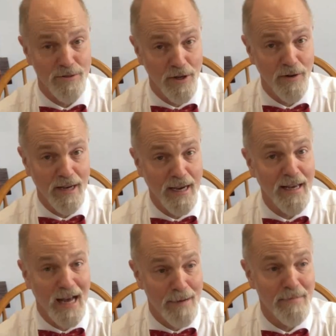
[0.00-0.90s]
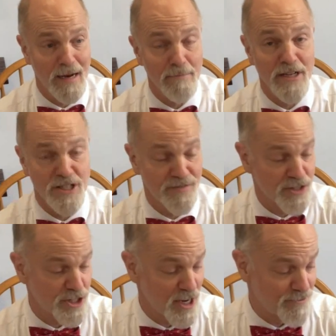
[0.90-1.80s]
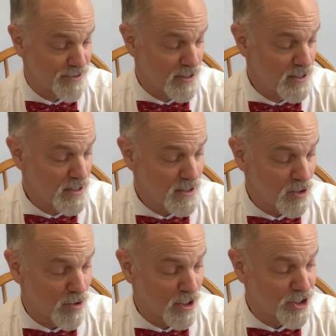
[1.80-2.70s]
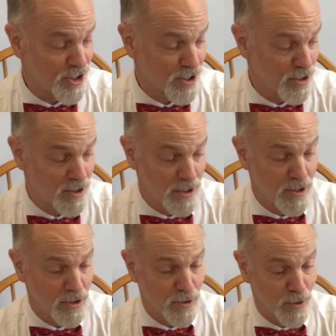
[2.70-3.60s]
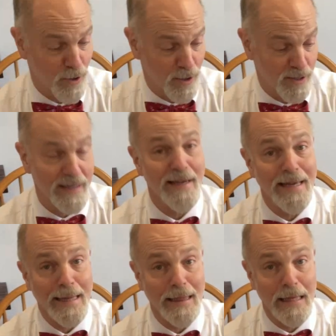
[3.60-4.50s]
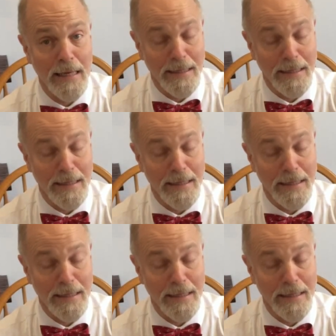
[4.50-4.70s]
Okay, I'm not much of a chef or a cook or anything.